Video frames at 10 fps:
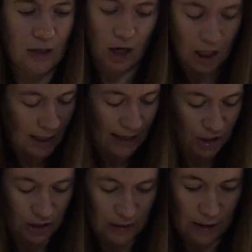as our
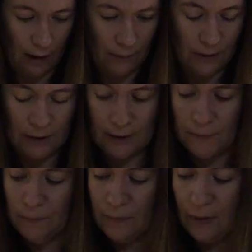collections go.
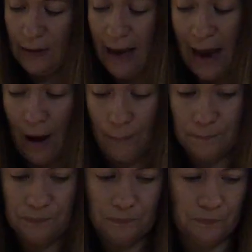Now,
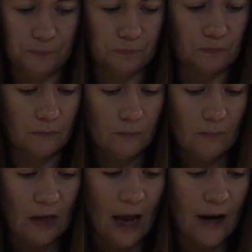
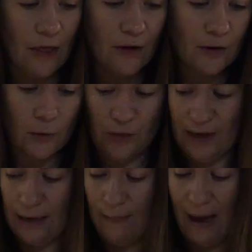another cool
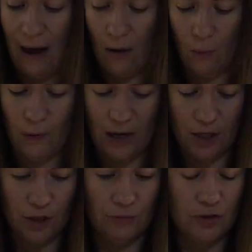thing about
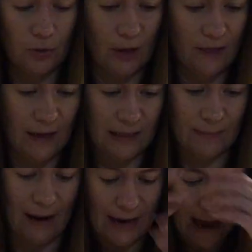when you sort things
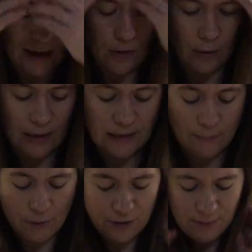by categories
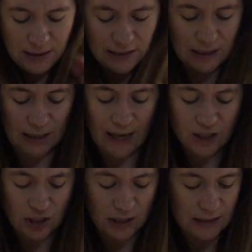and put them into
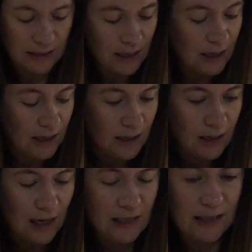collections
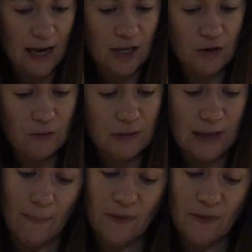is that some